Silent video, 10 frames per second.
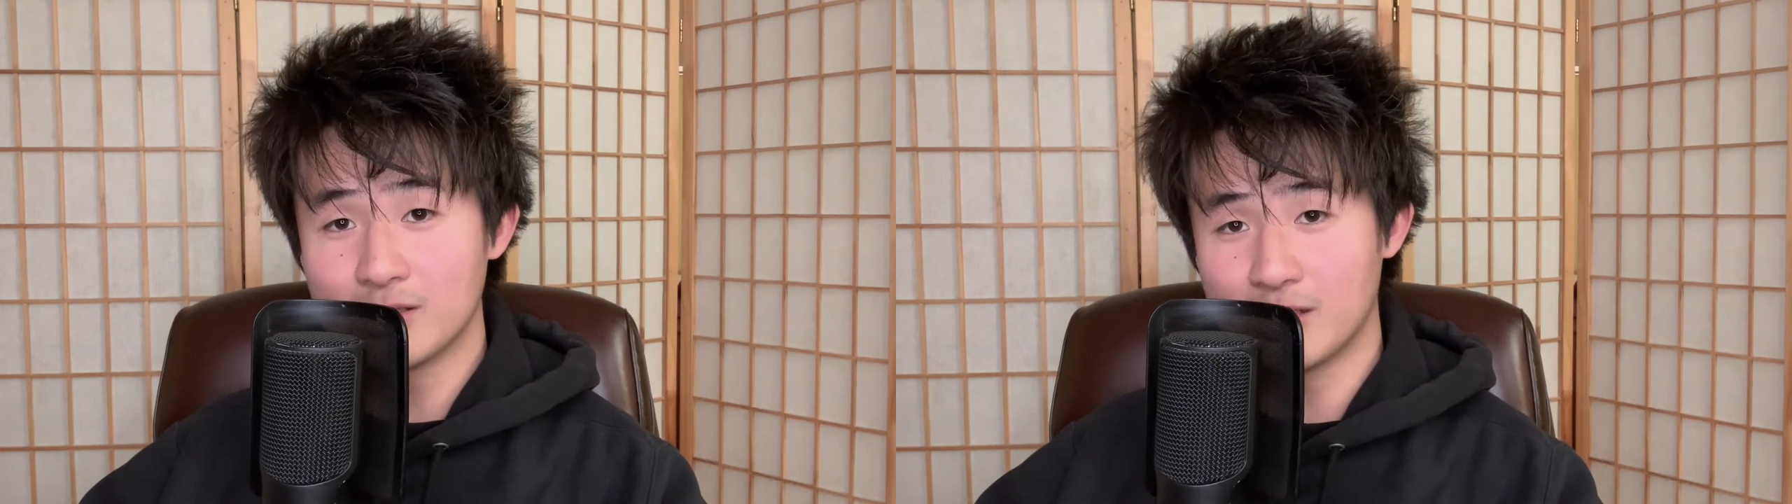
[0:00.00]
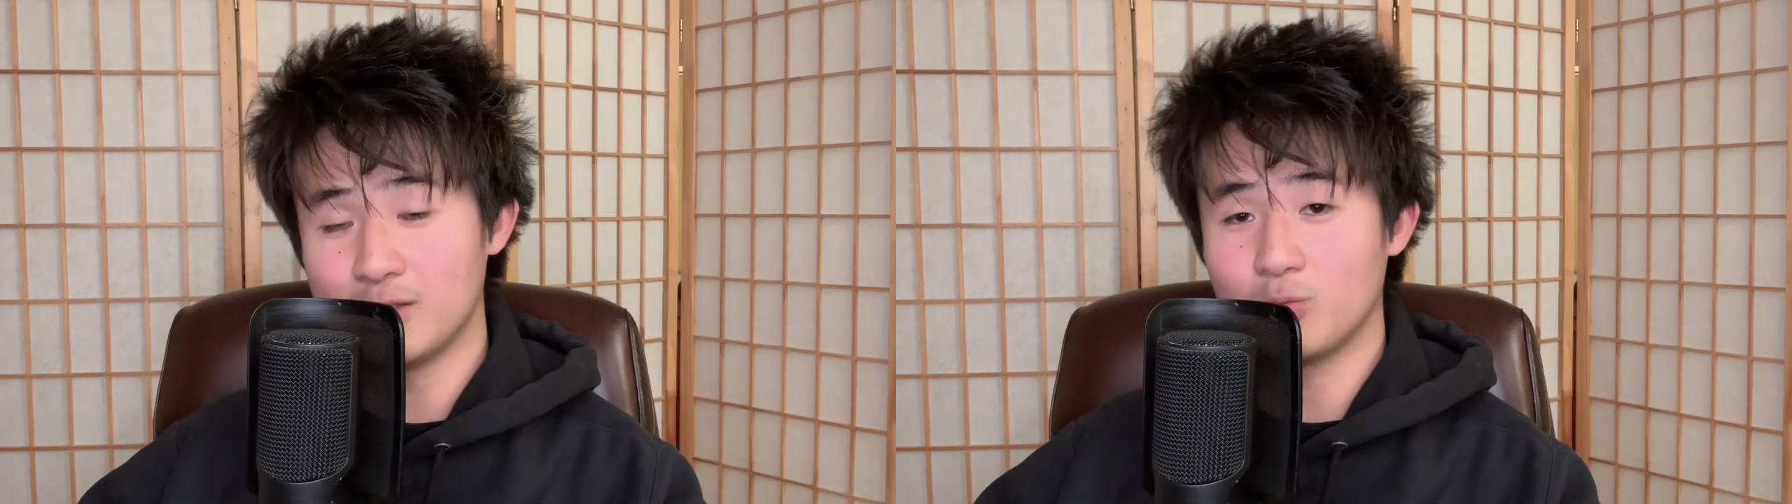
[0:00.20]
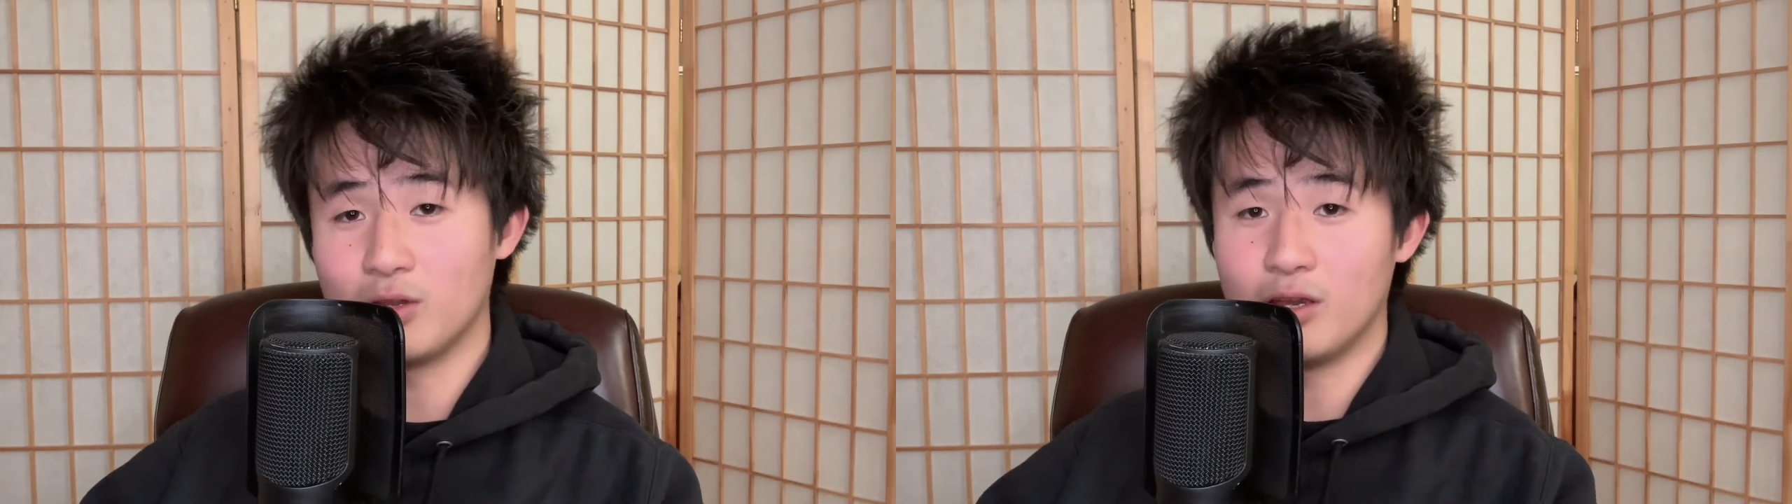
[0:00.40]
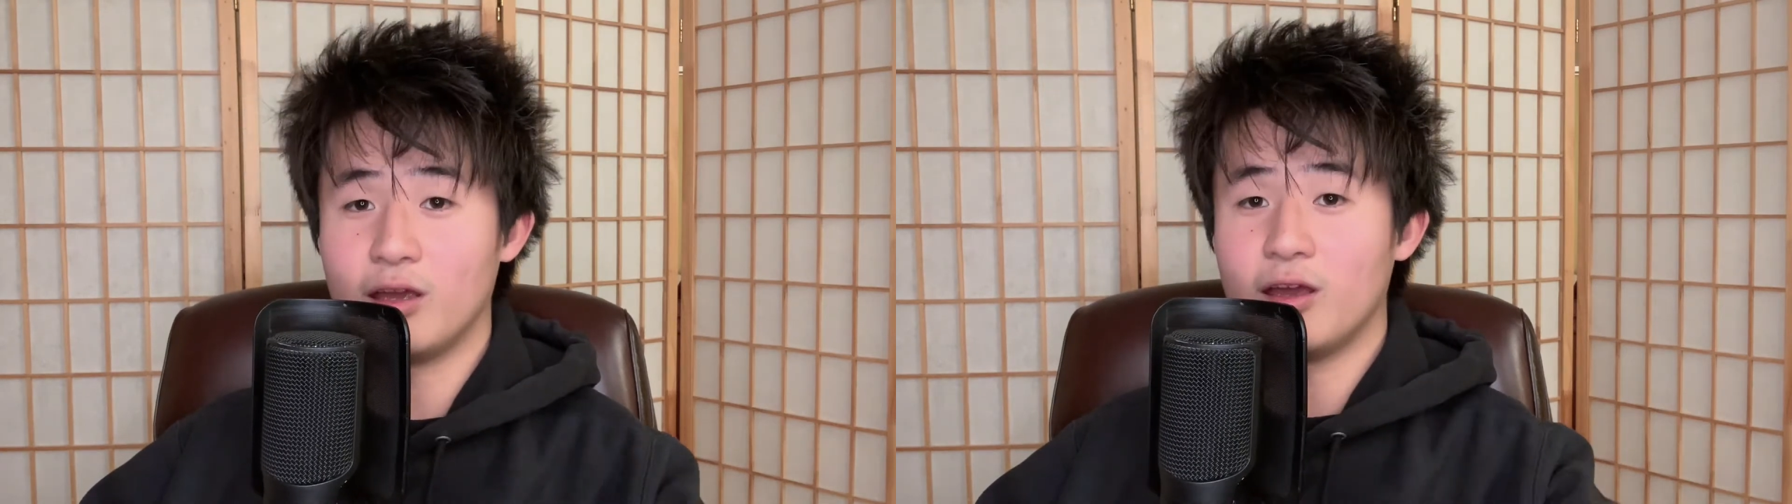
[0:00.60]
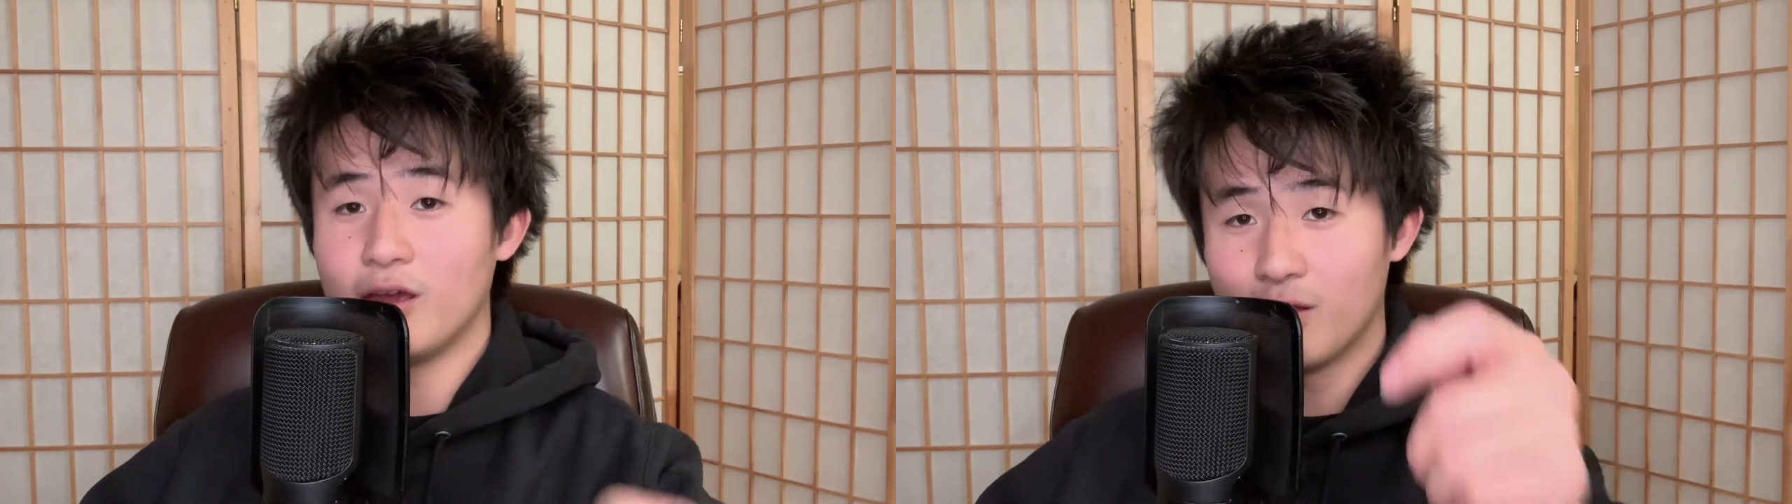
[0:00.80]
sense when
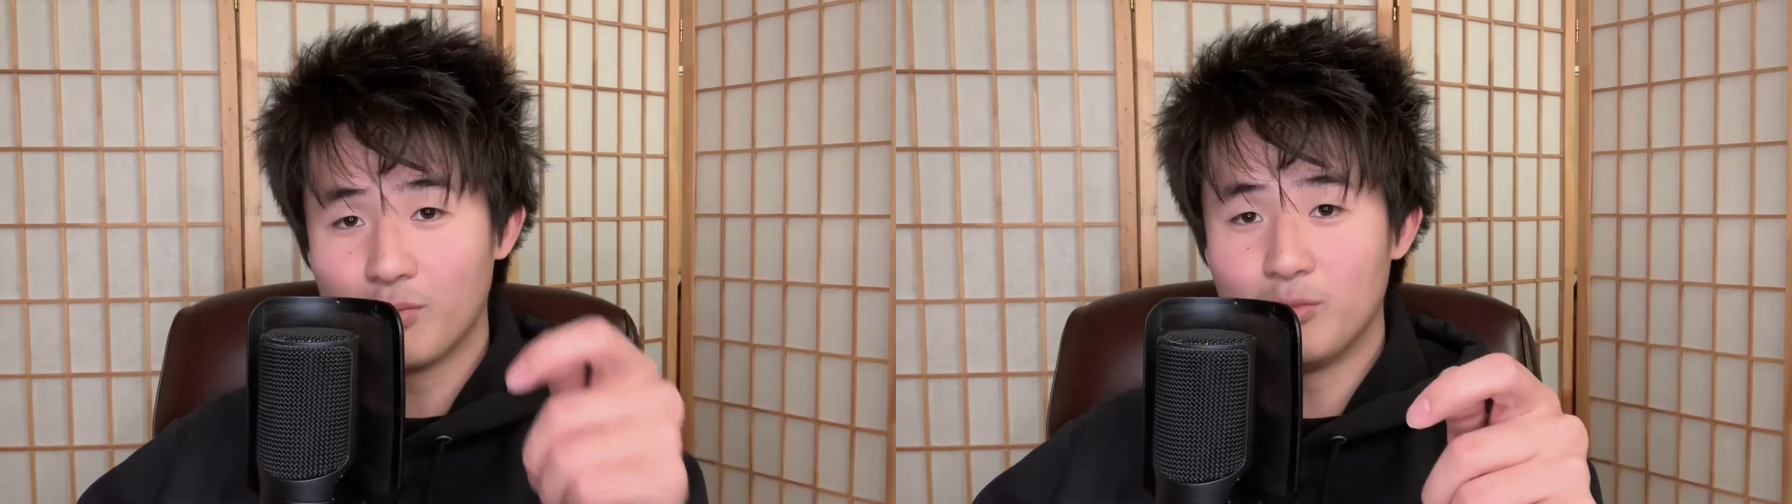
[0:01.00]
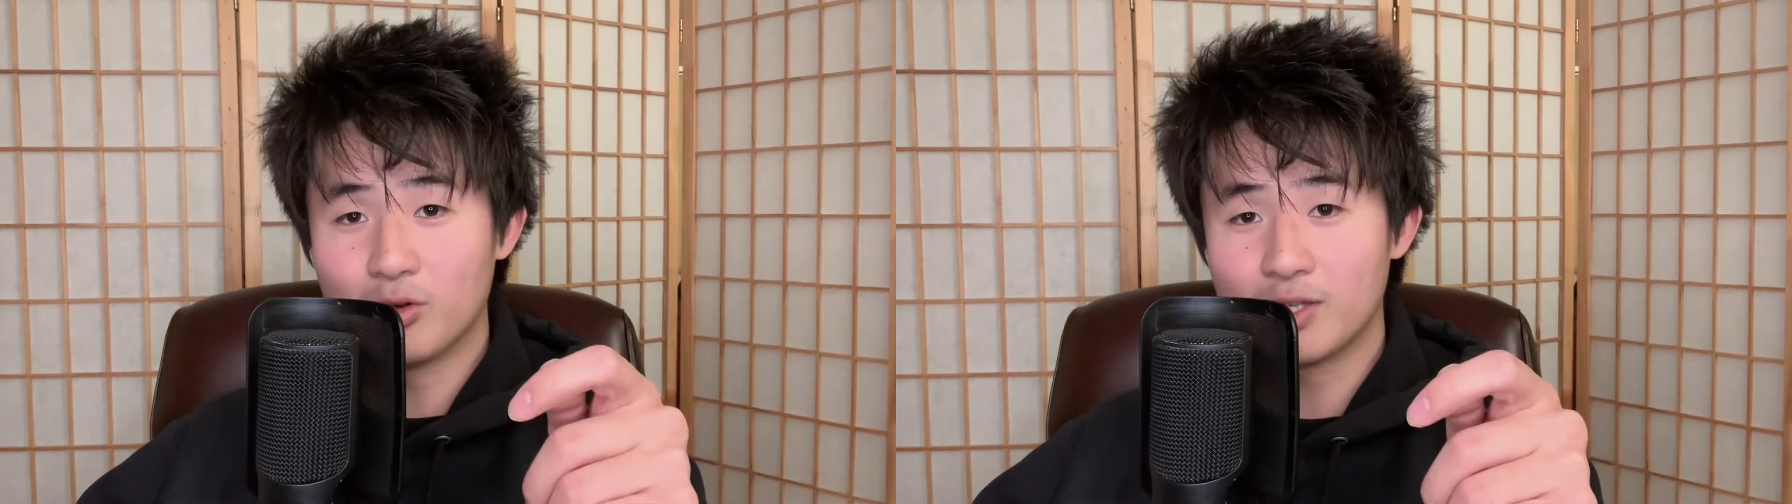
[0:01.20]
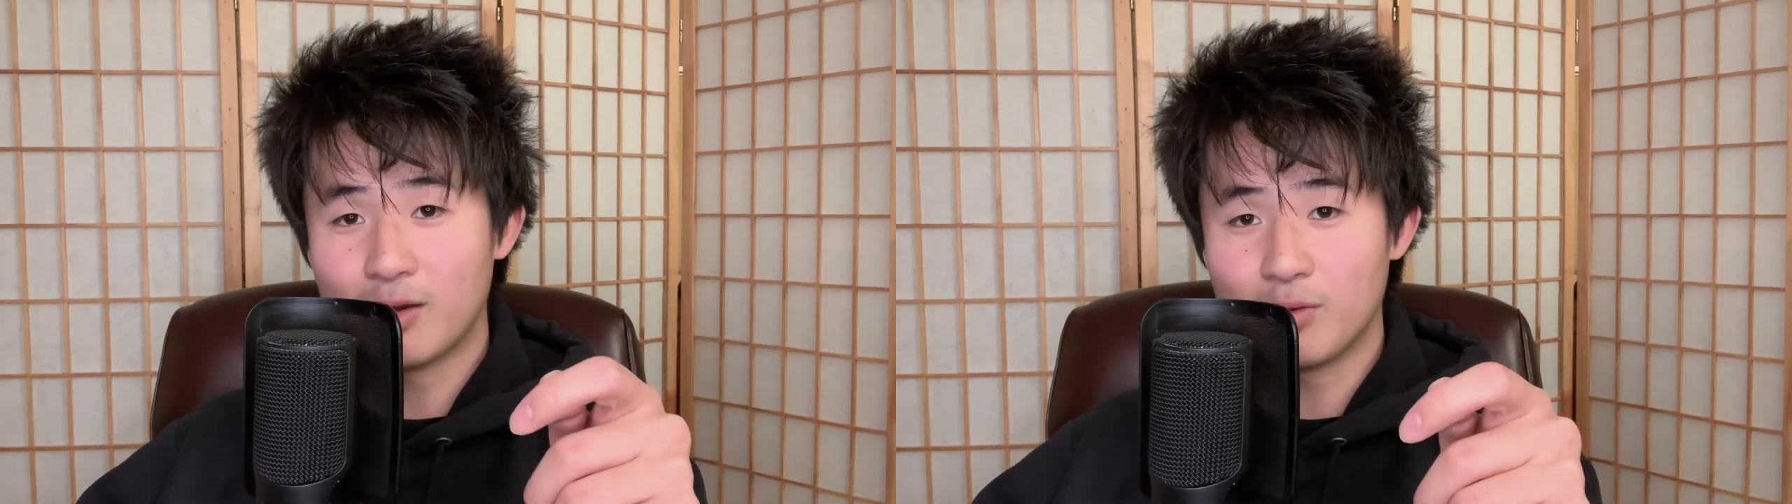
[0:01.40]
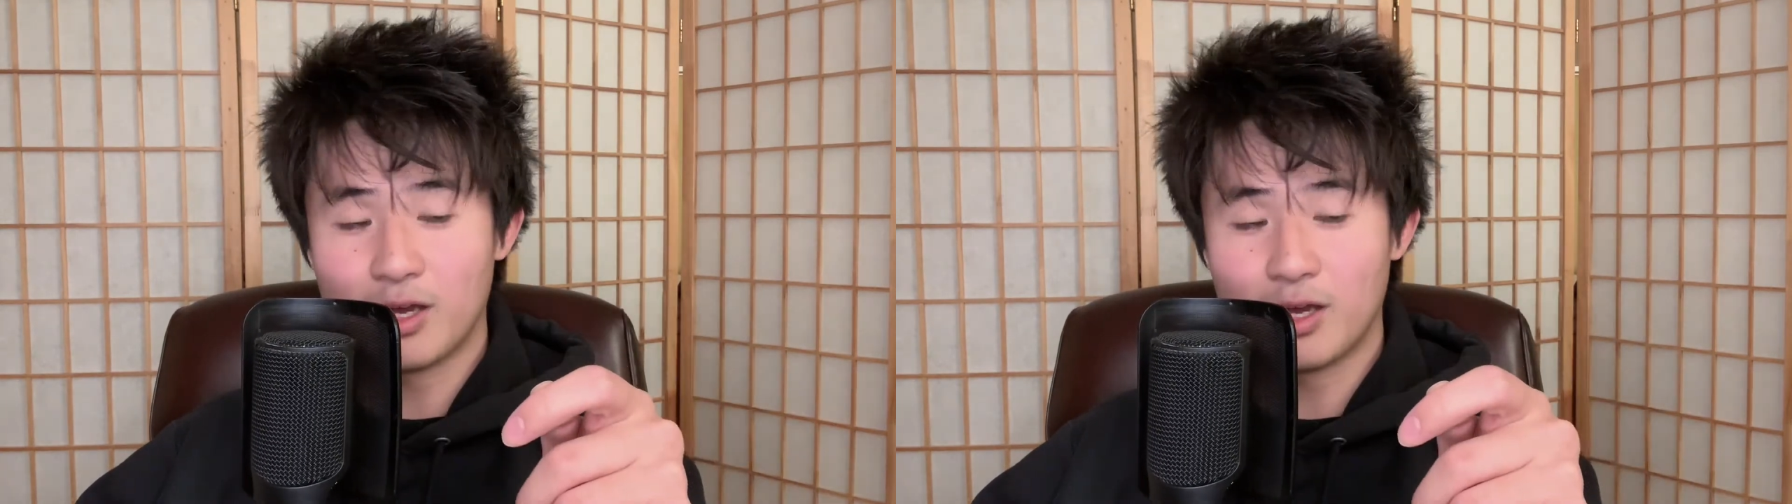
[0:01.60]
he looked at my